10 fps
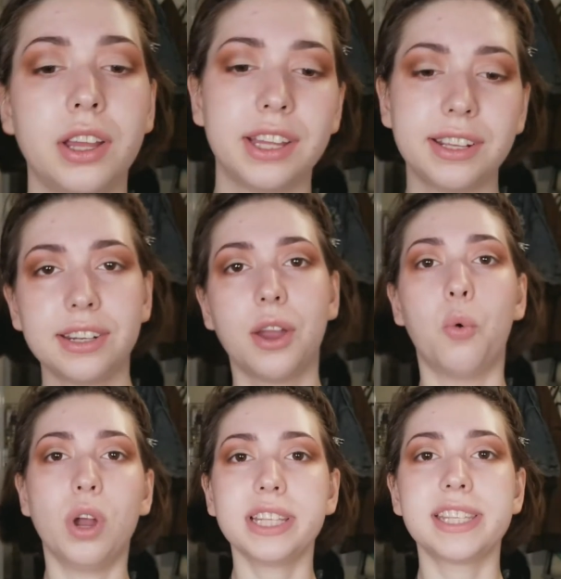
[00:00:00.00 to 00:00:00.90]
And
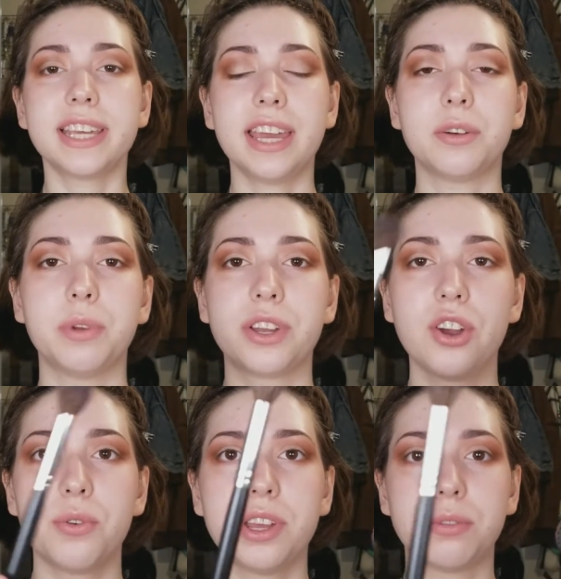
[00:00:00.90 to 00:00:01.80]
once again, we
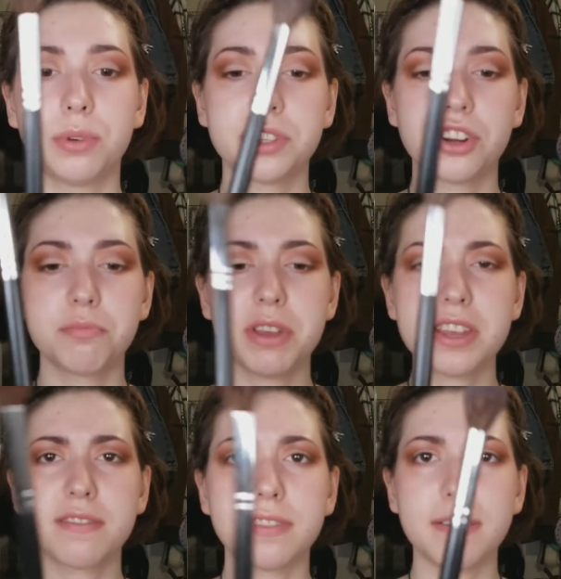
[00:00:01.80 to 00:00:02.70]
go in with our
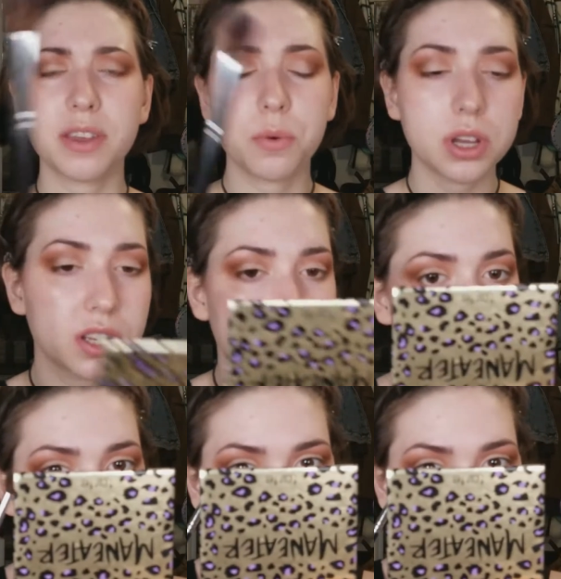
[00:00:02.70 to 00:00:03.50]
big fluffy one.